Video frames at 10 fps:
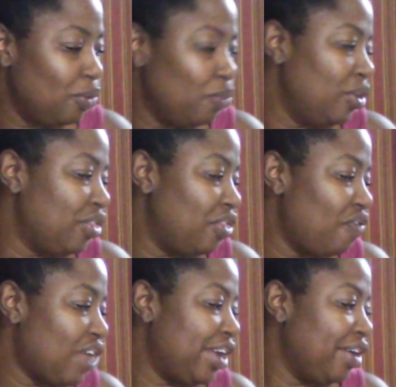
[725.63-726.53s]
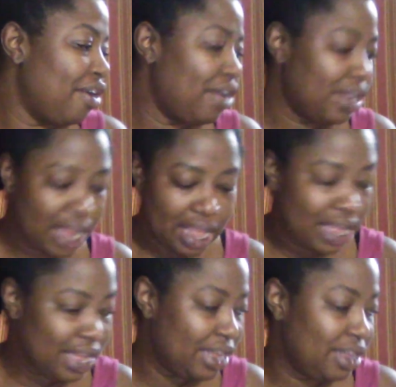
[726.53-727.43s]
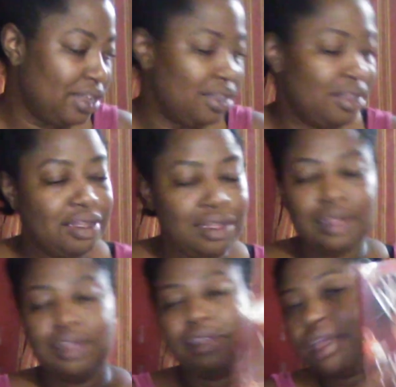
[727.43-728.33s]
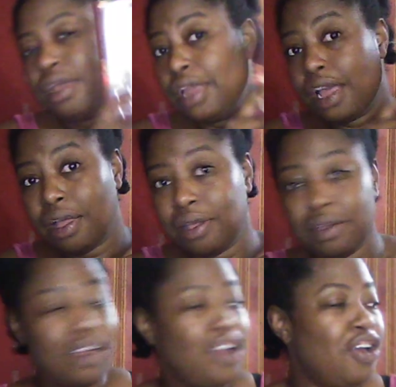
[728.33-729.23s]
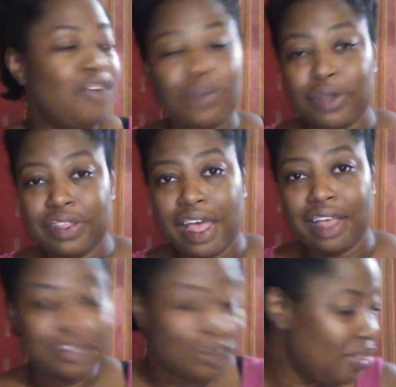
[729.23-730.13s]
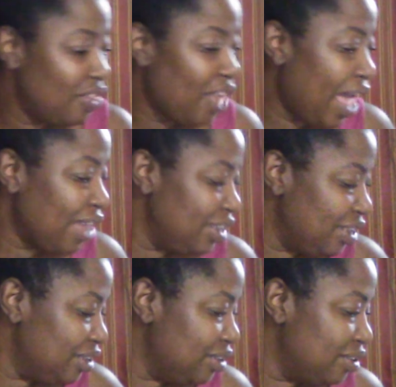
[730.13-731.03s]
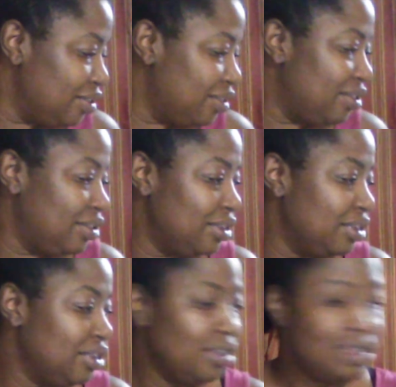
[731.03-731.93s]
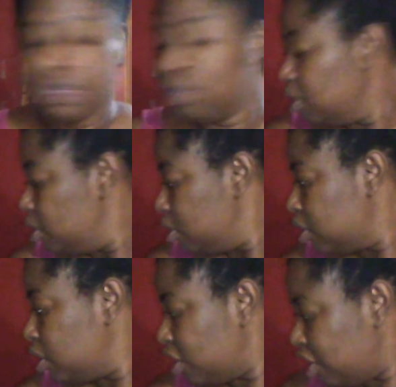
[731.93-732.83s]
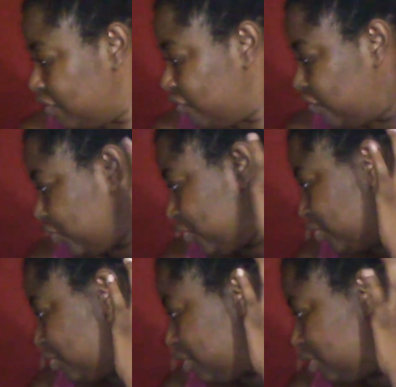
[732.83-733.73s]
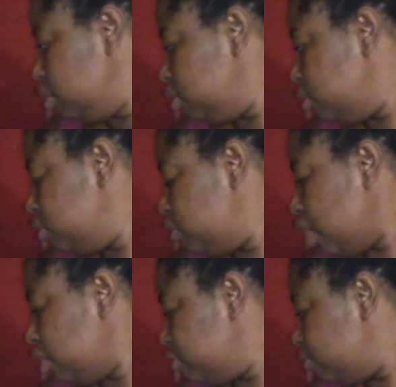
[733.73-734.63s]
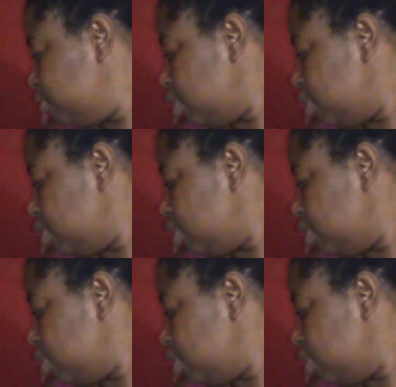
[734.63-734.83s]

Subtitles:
with the fire on high can count for that. So that is covered, and I'll do